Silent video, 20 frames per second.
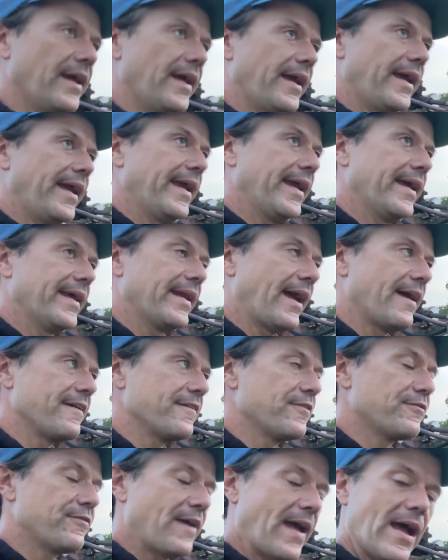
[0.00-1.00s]
And I
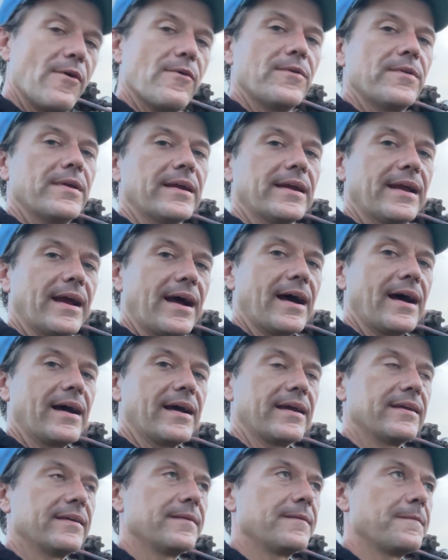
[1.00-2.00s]
found a
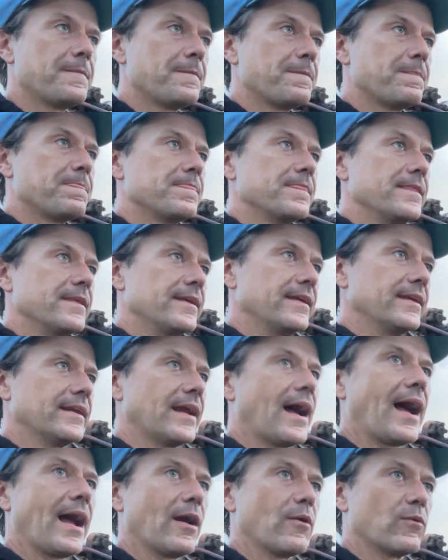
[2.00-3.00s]
guy in
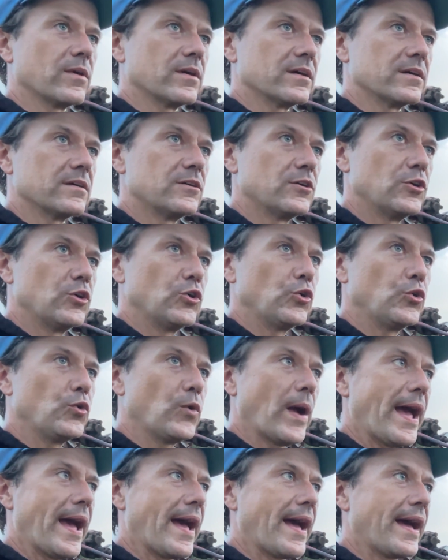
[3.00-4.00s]
Iowa who
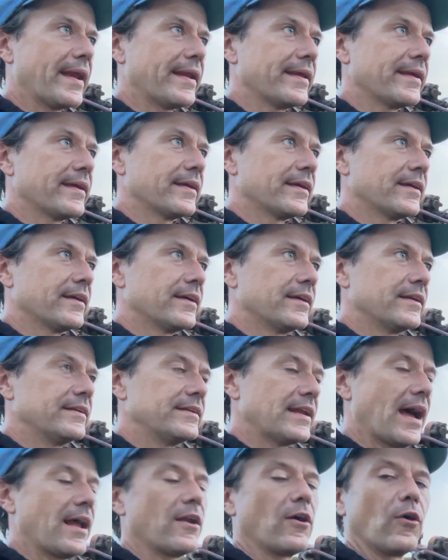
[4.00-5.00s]
had
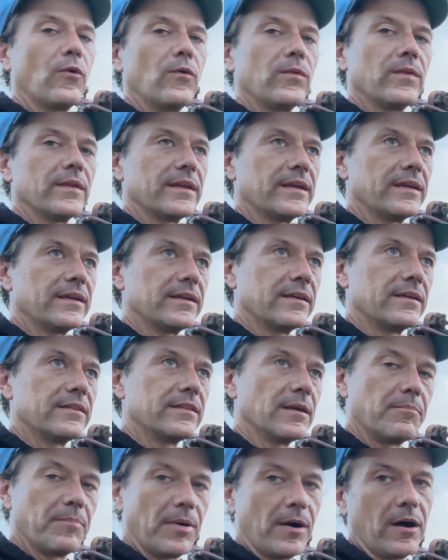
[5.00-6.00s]
not only
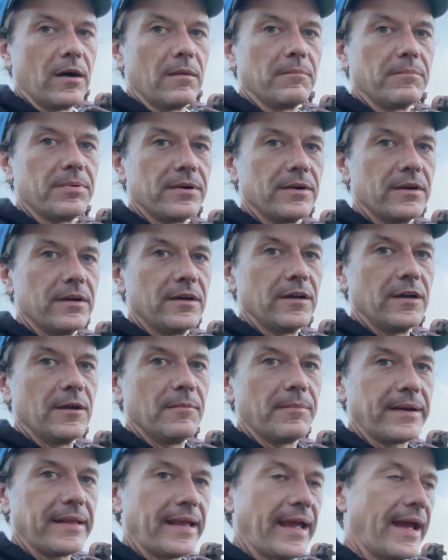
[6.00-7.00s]
the pump,
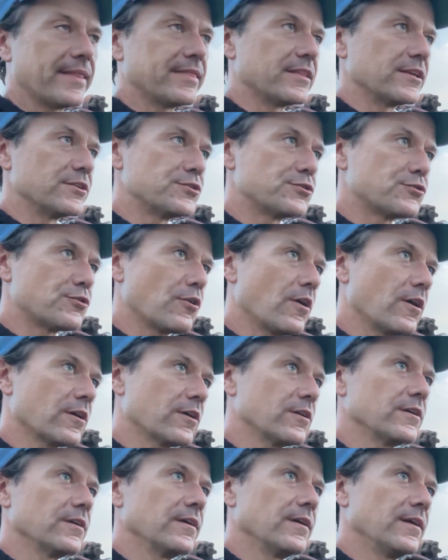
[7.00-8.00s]
but he had the
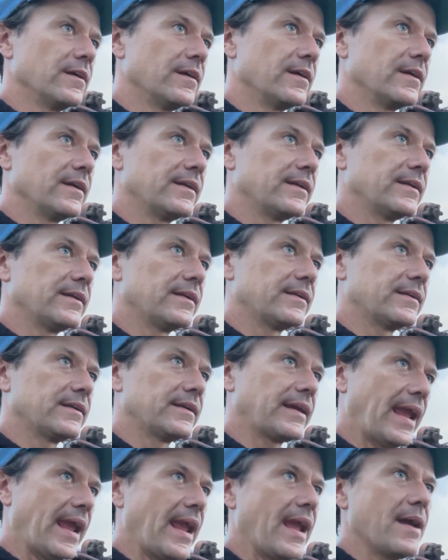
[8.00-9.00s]
stronger
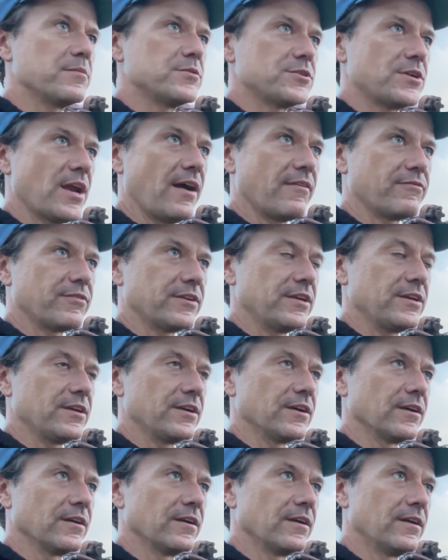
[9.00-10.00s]
camshaft
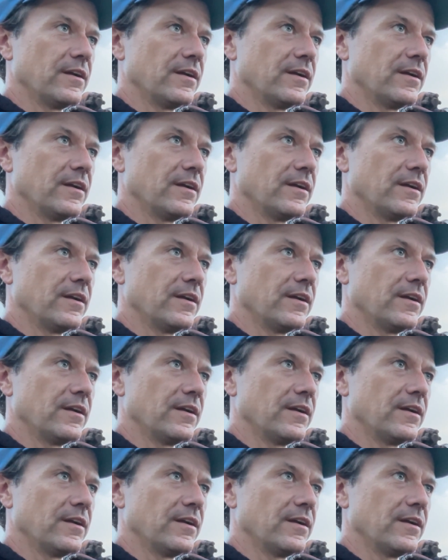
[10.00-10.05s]
gear.